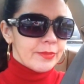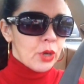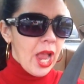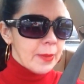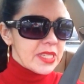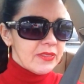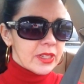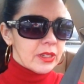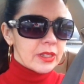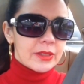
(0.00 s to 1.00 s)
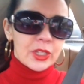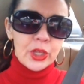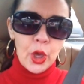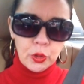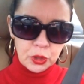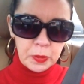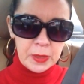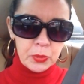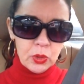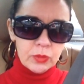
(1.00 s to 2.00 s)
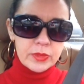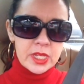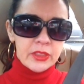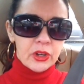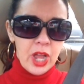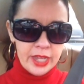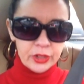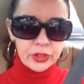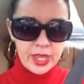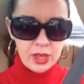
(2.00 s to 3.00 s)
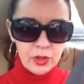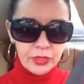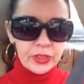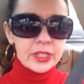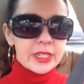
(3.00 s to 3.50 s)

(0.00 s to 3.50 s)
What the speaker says: perhaps even coach people in their iron health.